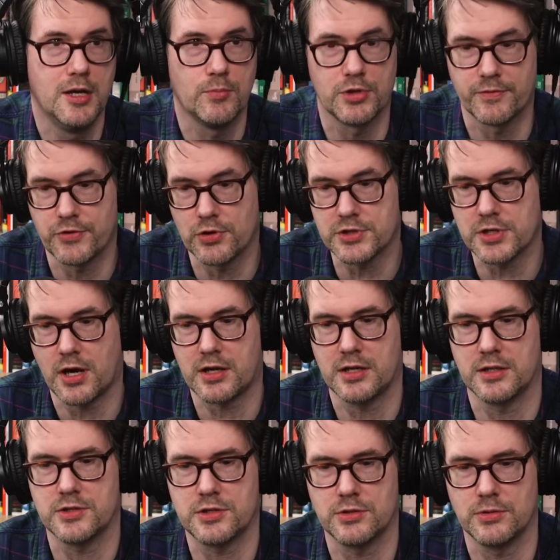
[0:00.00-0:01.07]
But if you're
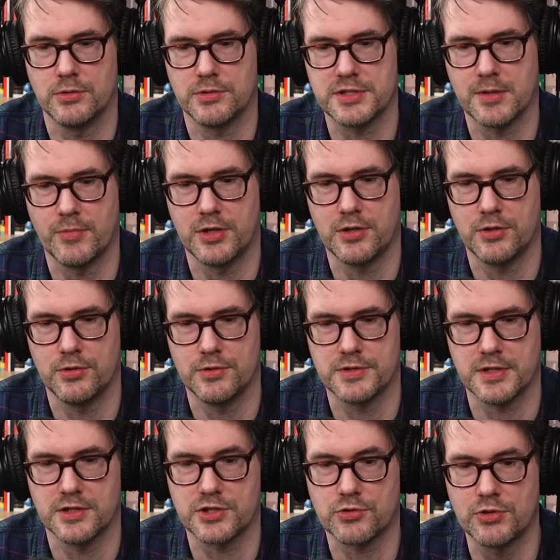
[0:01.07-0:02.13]
talking to someone who's
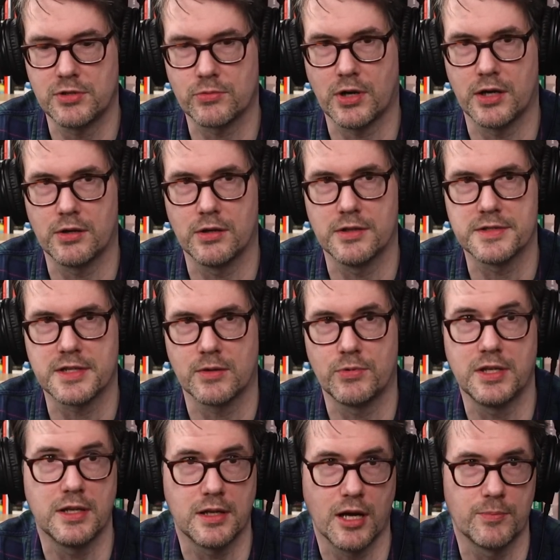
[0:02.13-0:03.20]
a screenwriter and say, we
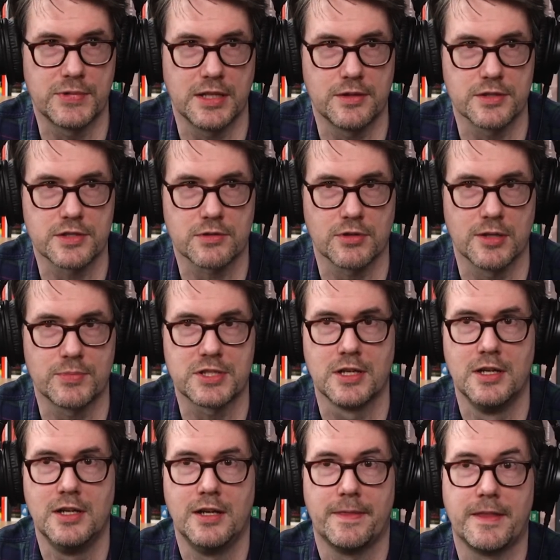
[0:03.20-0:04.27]
need to update this script,
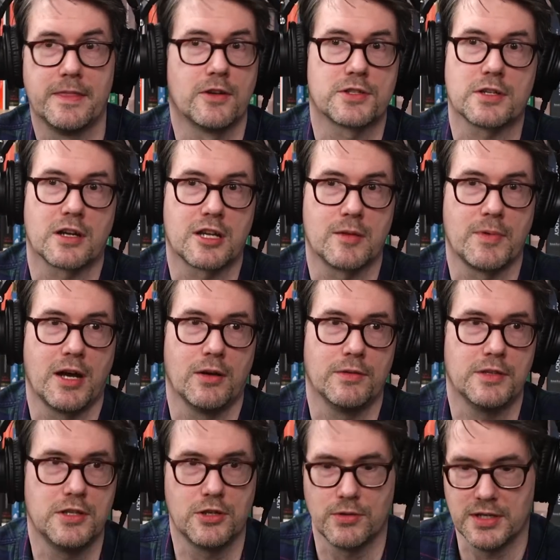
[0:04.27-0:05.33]
then they're talking about,
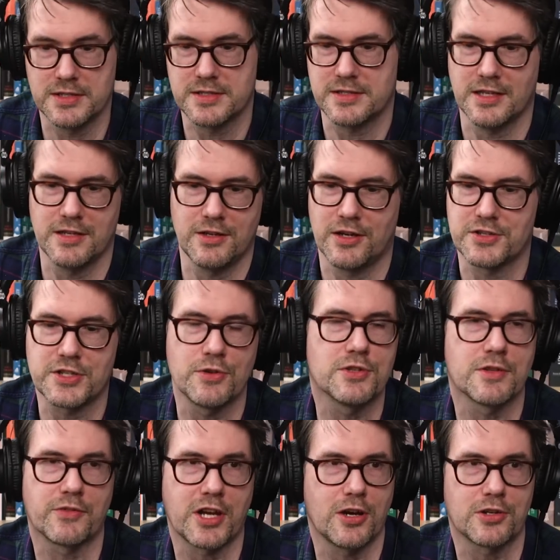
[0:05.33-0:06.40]
you know, a, se a series
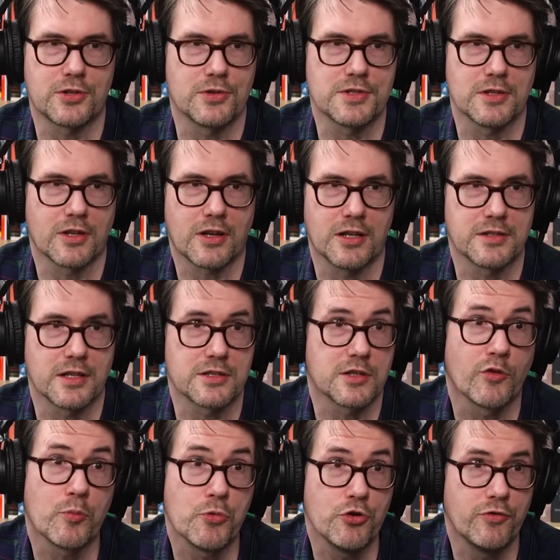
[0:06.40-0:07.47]
of characters in the context of
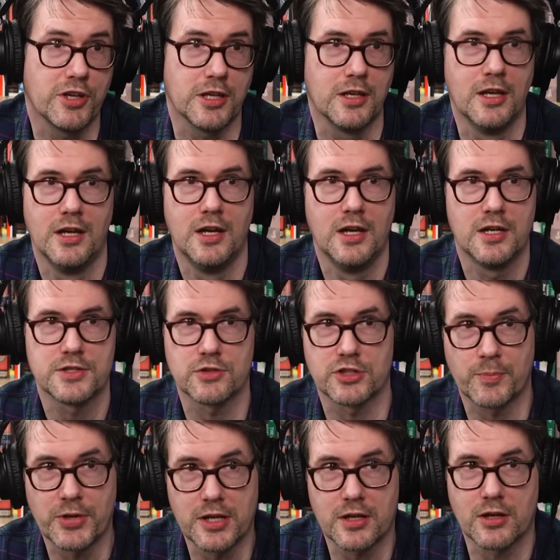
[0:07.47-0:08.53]
a movie. So
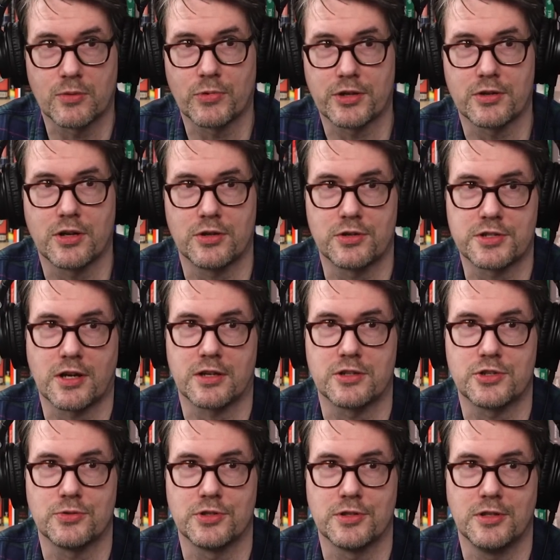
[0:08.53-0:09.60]
depending on whether or not you're talking
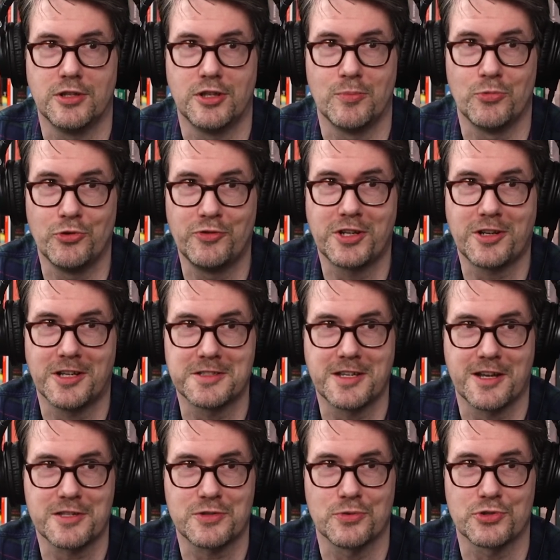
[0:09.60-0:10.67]
to a, in the movie
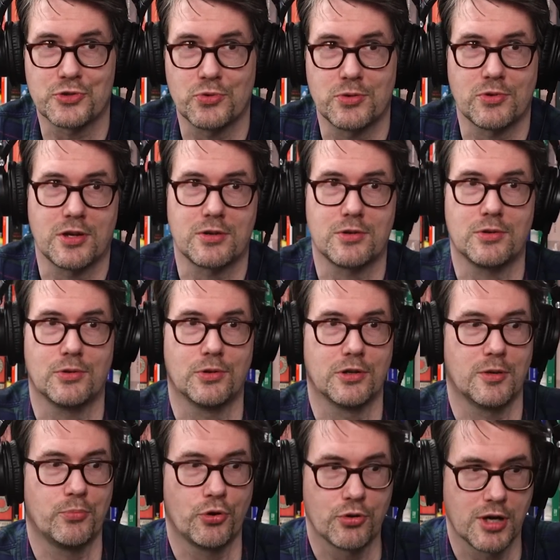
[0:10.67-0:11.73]
context, to a screenwriter, or a
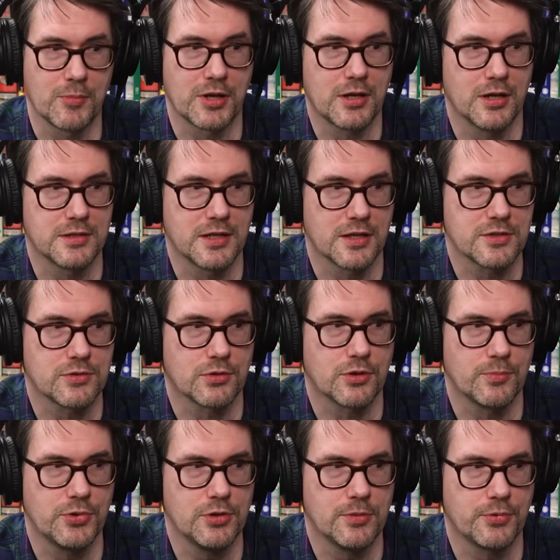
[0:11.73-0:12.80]
programming context to a
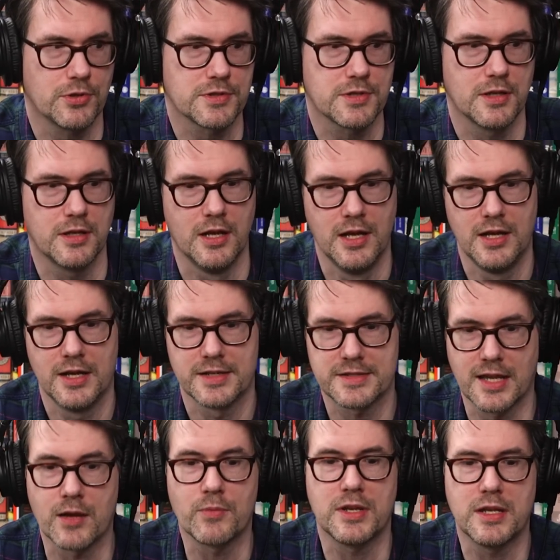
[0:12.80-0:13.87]
computer person,
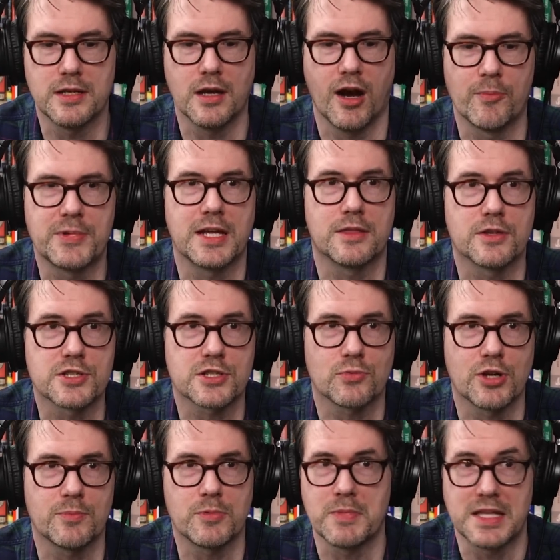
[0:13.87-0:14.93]
saying we need to update the
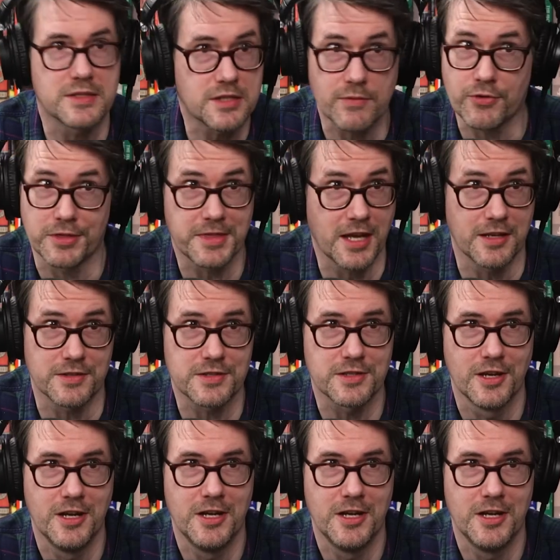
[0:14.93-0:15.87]
script means different things.